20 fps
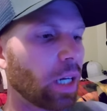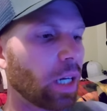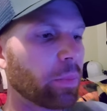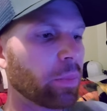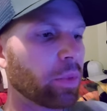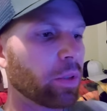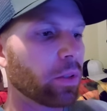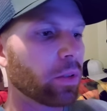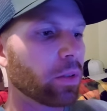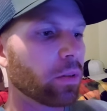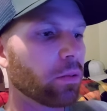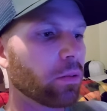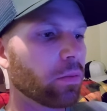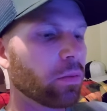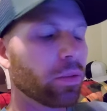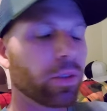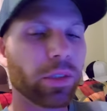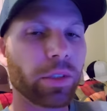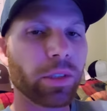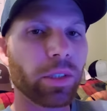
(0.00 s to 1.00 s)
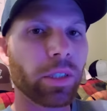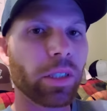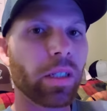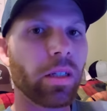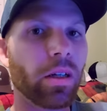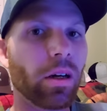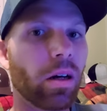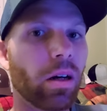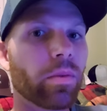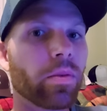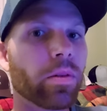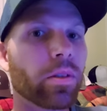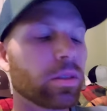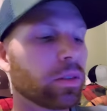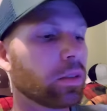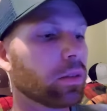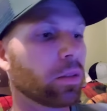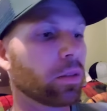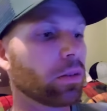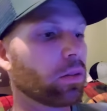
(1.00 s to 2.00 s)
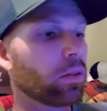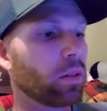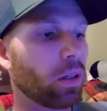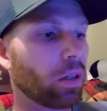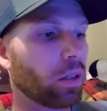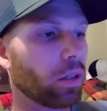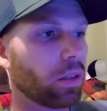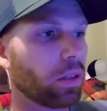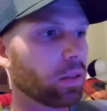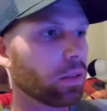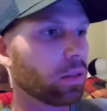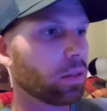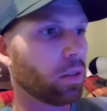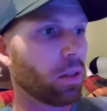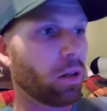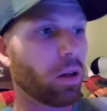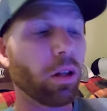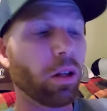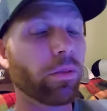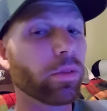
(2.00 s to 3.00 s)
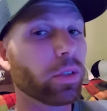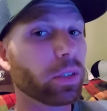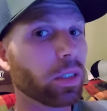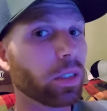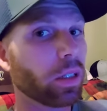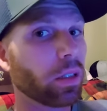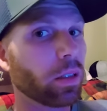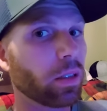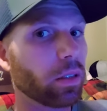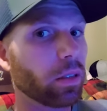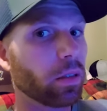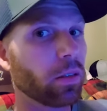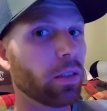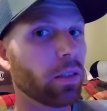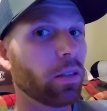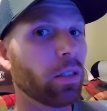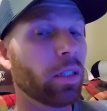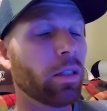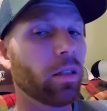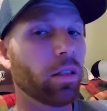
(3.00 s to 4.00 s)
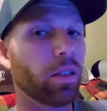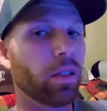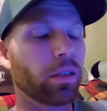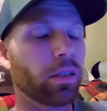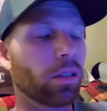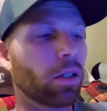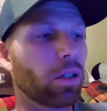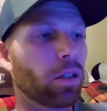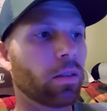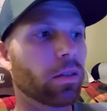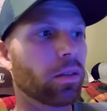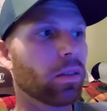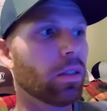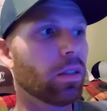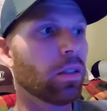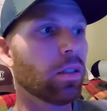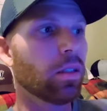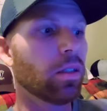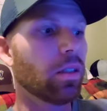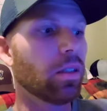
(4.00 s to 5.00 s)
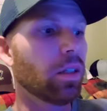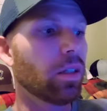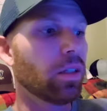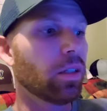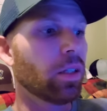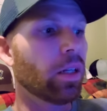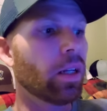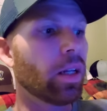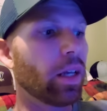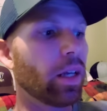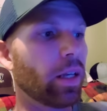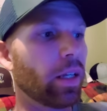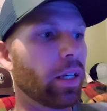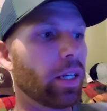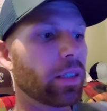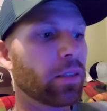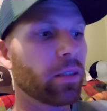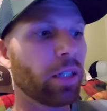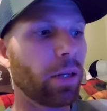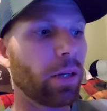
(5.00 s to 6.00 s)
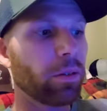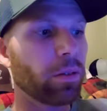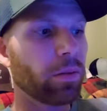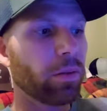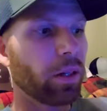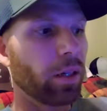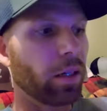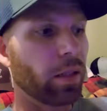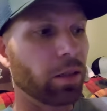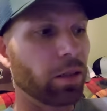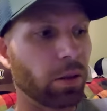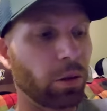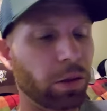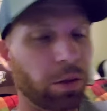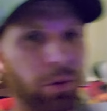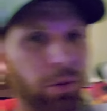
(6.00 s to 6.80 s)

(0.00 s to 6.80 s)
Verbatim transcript: type of city office in Little Rock. All of a sudden, it started today. Yesterday was fine, so it's